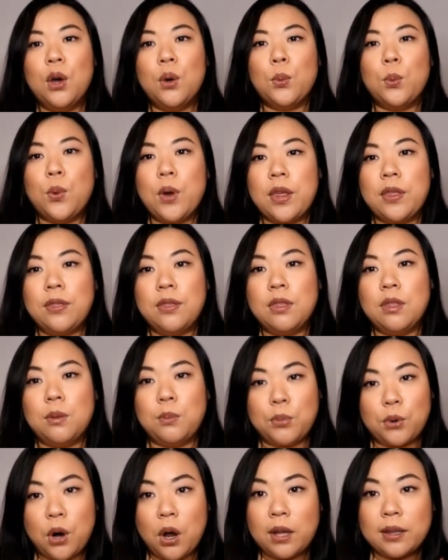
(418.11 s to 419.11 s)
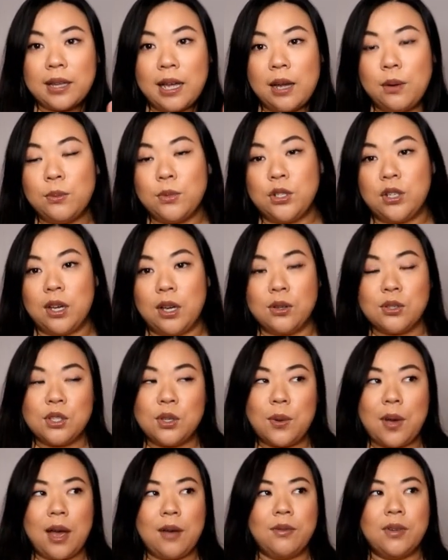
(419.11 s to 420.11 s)
with the bralette, which I
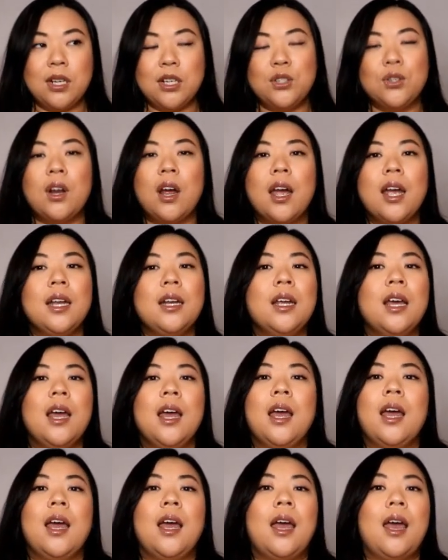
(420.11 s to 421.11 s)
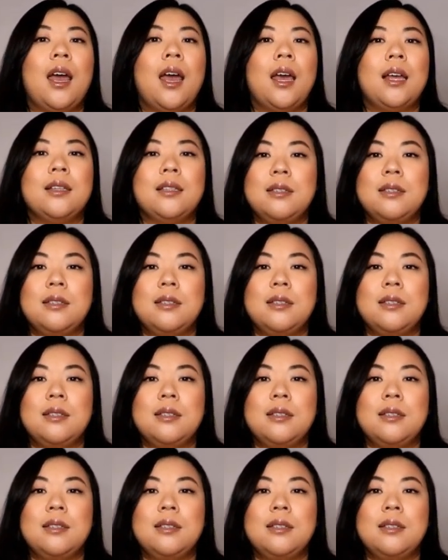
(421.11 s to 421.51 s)
also have and I tried, it